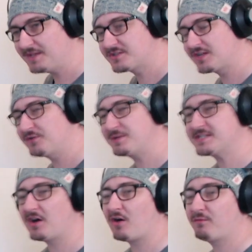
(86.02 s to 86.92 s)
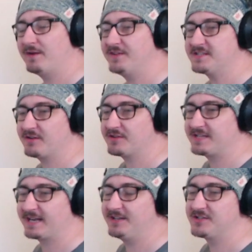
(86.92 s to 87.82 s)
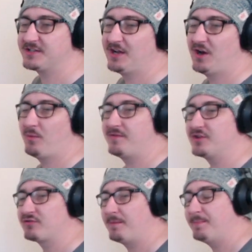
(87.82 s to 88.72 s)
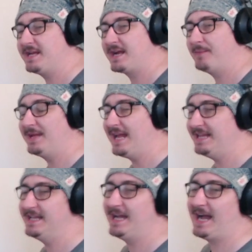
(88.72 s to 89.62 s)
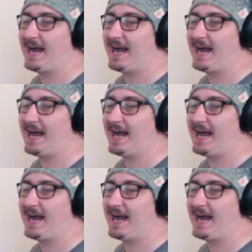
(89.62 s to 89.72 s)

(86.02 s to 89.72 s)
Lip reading: So we start off with at 0 seconds with the drum beat coming in.